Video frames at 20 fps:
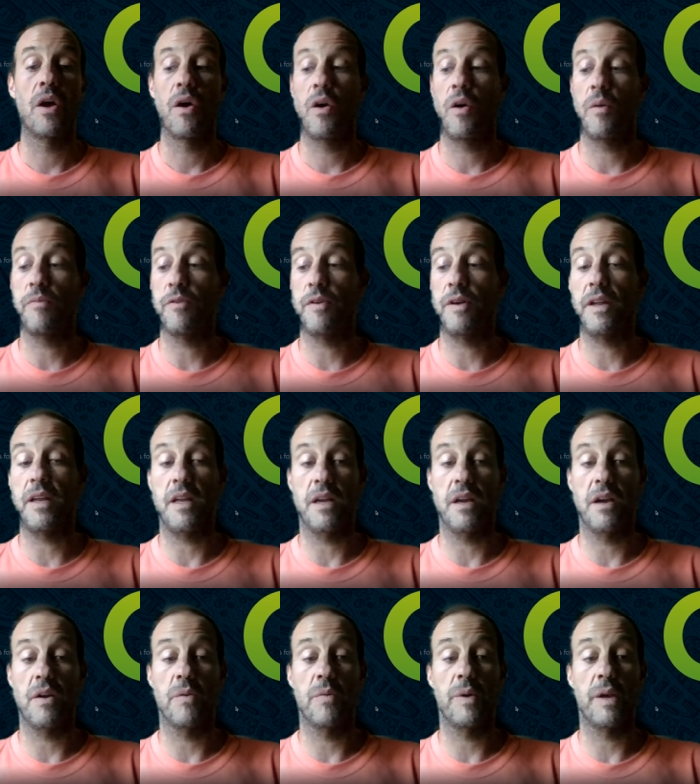
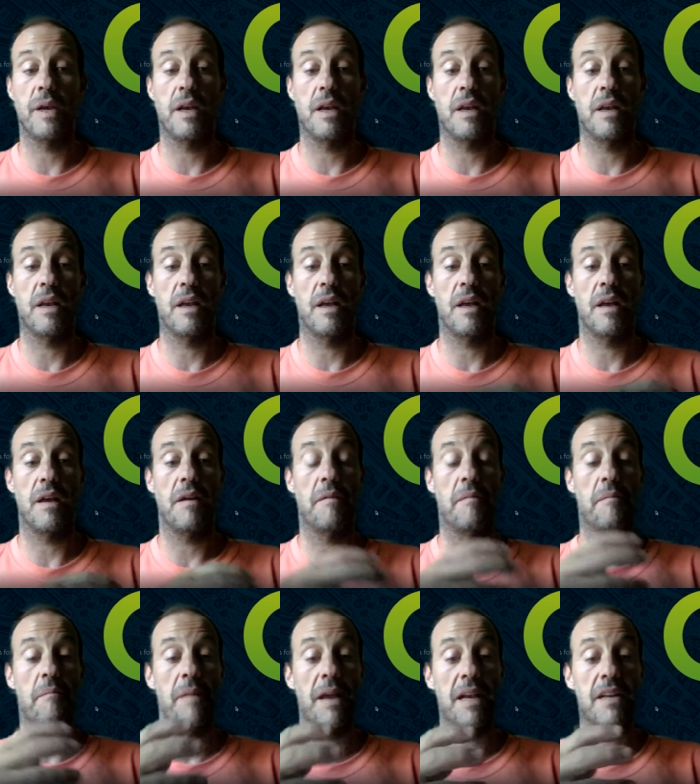Hopefully, we'll uh,
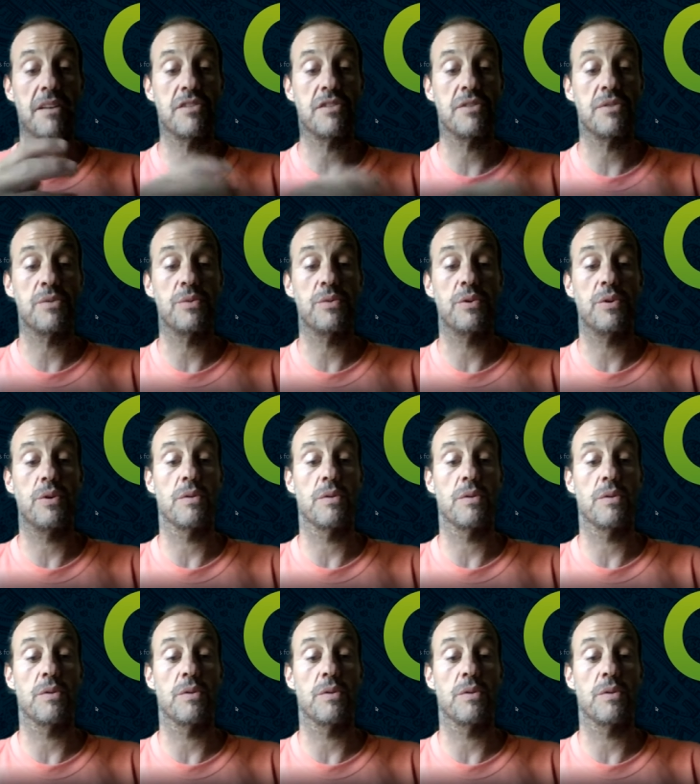manage soon